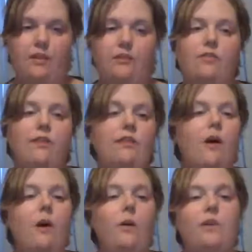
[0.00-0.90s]
So that's
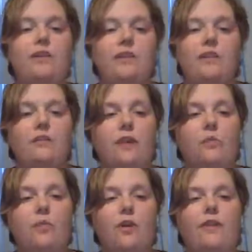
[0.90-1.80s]
all we did on day
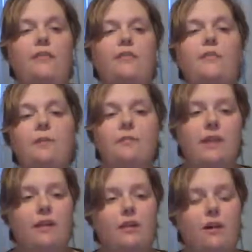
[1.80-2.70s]
1. That seems
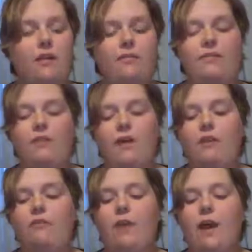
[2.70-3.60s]
like a lot of stuff.